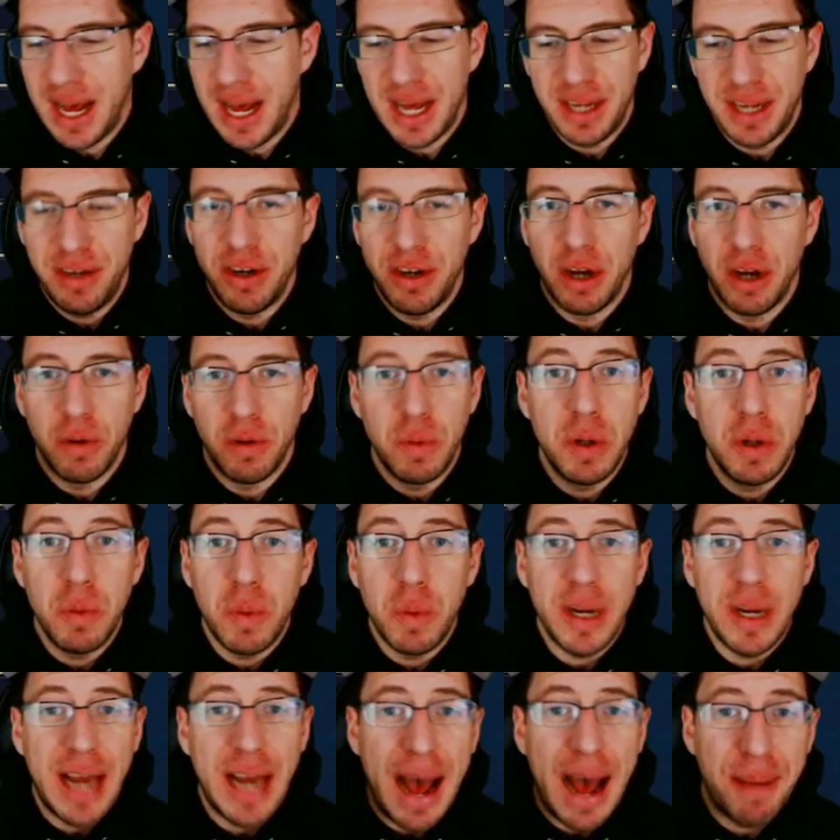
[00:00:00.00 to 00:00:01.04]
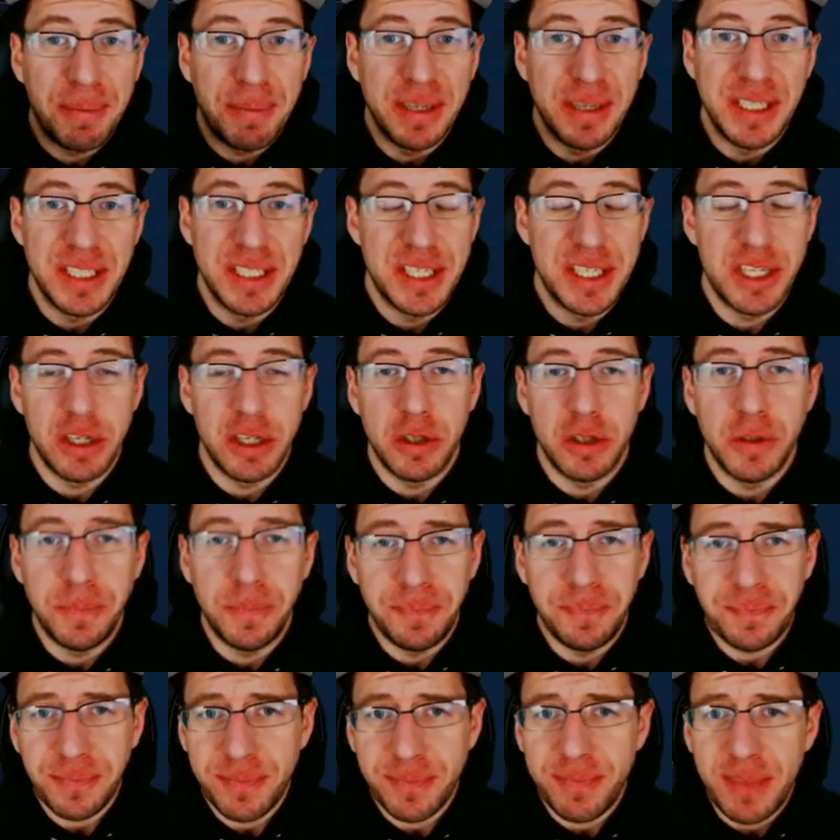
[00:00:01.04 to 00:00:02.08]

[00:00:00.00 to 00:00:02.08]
you know, what happens. So